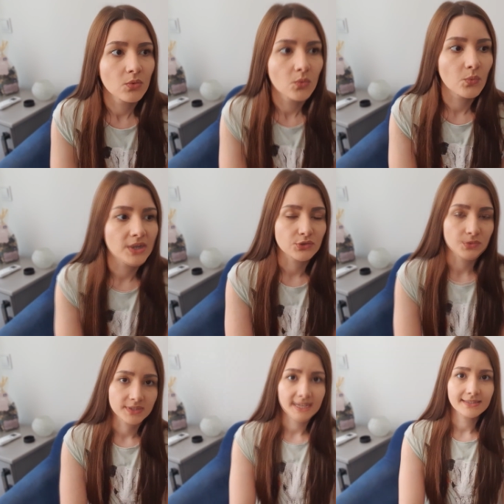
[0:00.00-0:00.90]
which
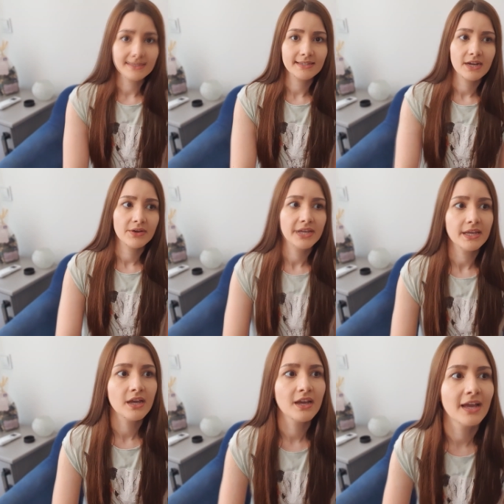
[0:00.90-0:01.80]
was
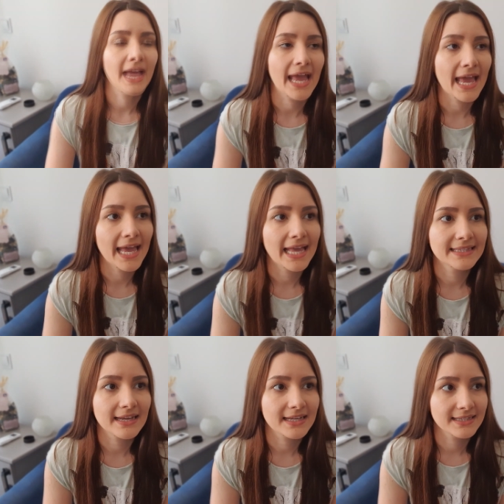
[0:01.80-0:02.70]
necessary, and